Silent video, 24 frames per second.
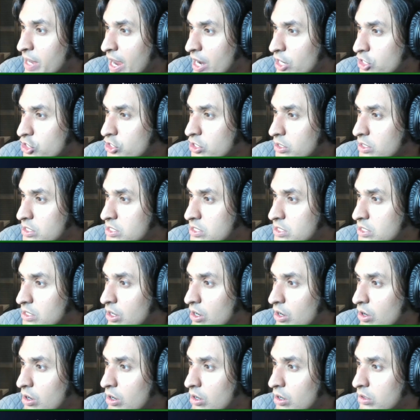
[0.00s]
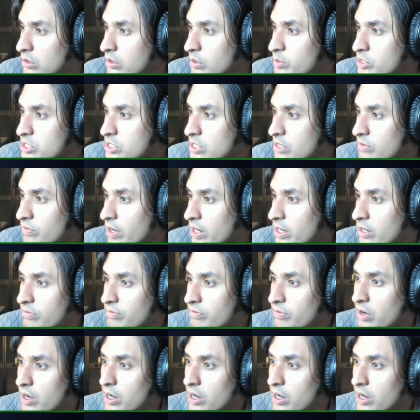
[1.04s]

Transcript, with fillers: me actually. Uh, let me see if I can